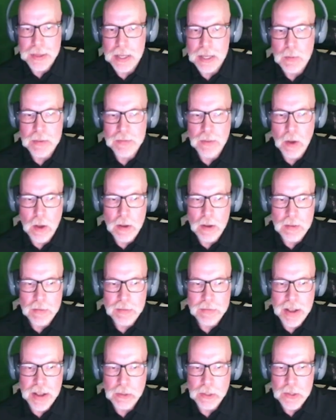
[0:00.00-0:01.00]
we've all
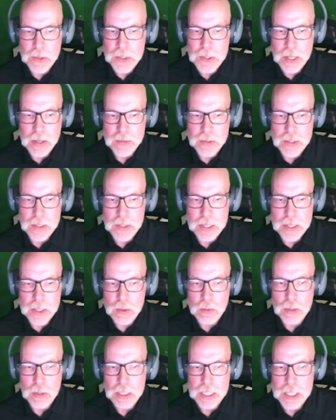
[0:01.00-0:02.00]
found ourselves in this
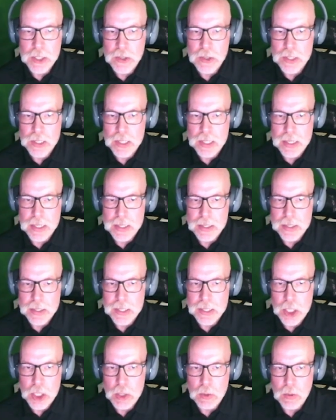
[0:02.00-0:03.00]
really interesting
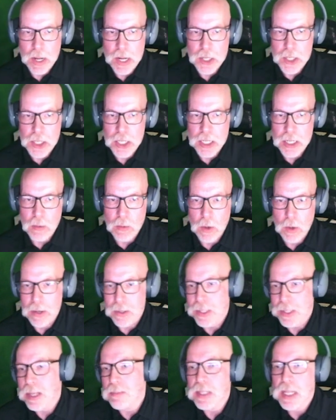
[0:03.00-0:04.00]
situation where
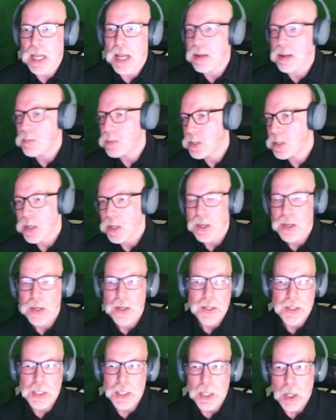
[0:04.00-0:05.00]
sometimes,
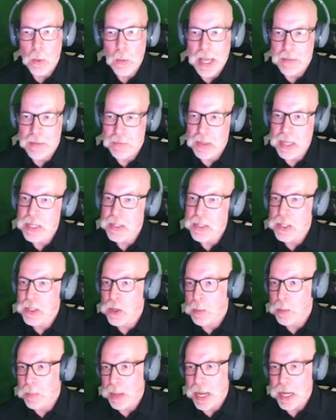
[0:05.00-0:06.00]
we have things in our
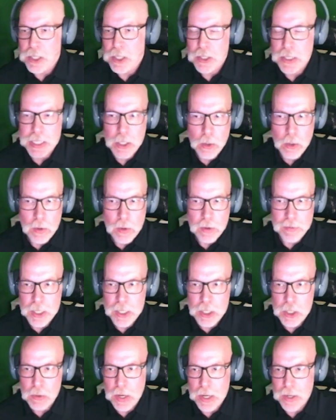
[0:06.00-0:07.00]
pantry and our
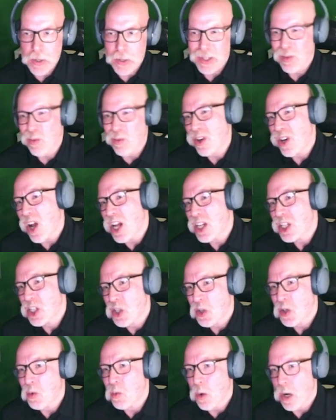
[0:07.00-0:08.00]
refrigerators and we're not
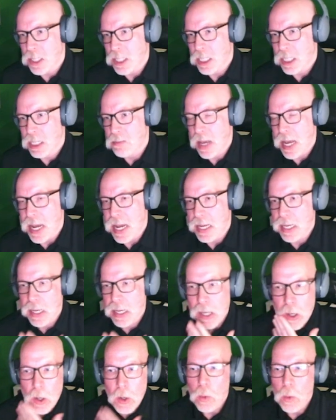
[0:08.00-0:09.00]
sure what to make.
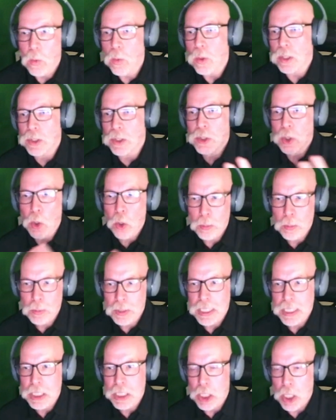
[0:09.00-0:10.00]
We'll
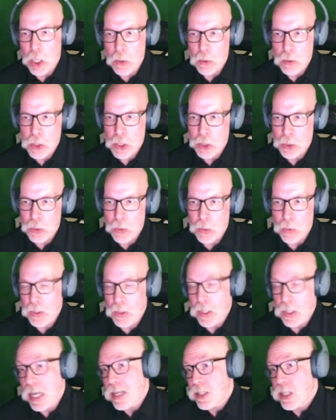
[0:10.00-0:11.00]
normally go to,
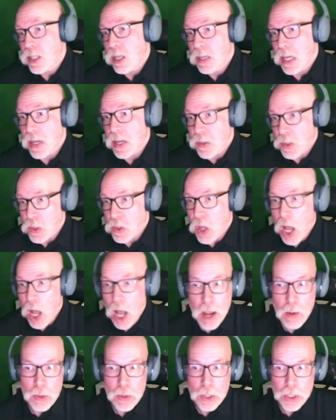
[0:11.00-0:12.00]
in some cases, I
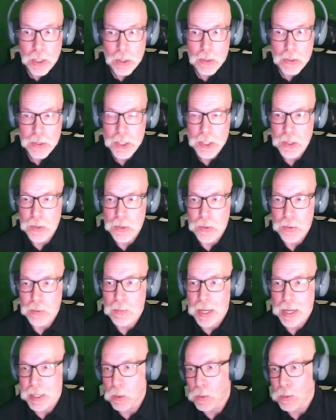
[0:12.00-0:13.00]
would go to
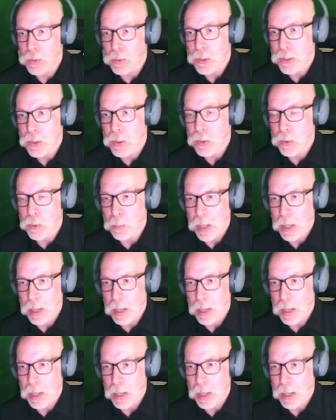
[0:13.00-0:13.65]
my old school paper